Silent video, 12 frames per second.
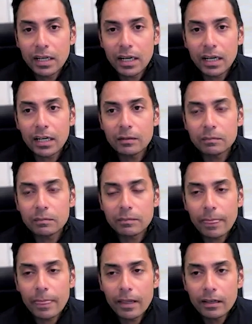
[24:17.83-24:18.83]

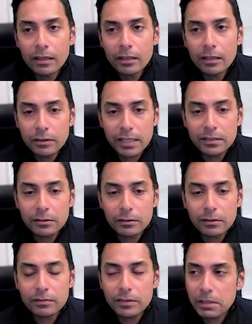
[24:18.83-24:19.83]
So that's
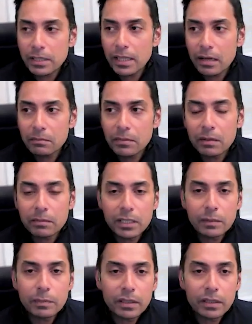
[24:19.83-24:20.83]
sort of something that I'm
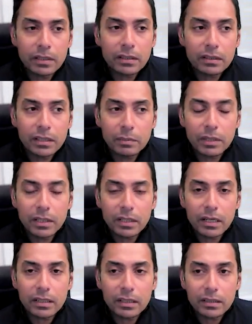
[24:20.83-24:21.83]
keeping an
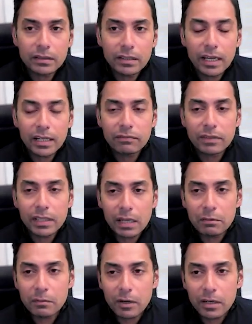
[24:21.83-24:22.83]
eye on. And if the
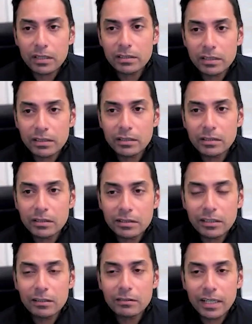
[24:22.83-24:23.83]
labor markets continue to
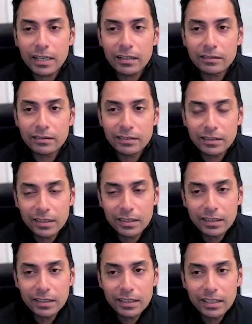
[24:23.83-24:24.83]
slow down,
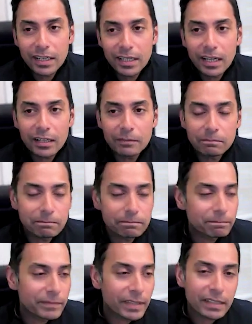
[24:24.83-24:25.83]

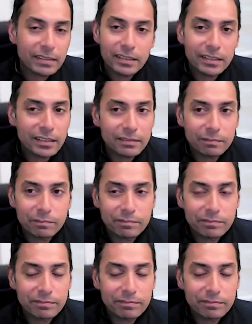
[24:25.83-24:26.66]
that's going to